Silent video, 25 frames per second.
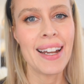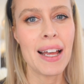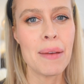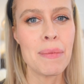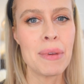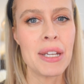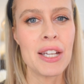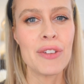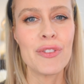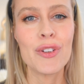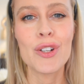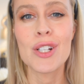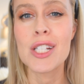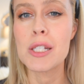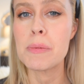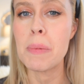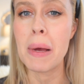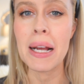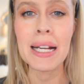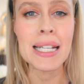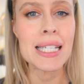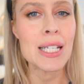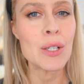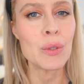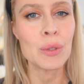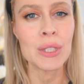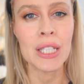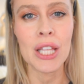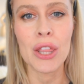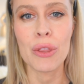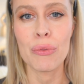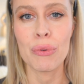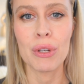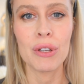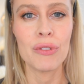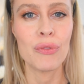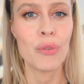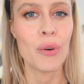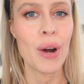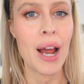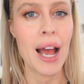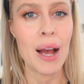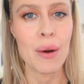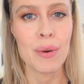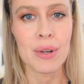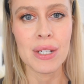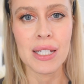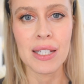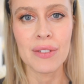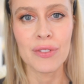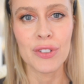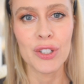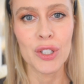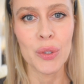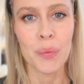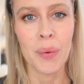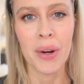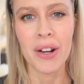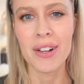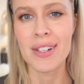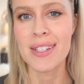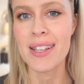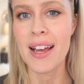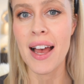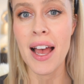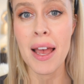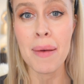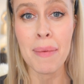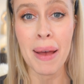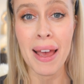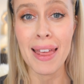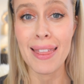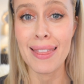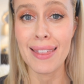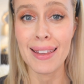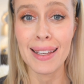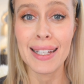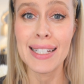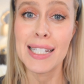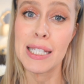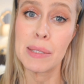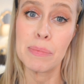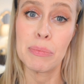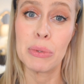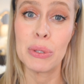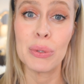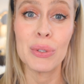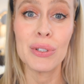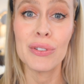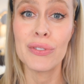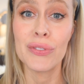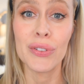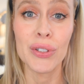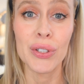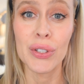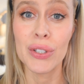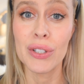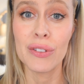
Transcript: I mean, if you're expecting only 3-4 hours of good wear time, I think it's beautiful.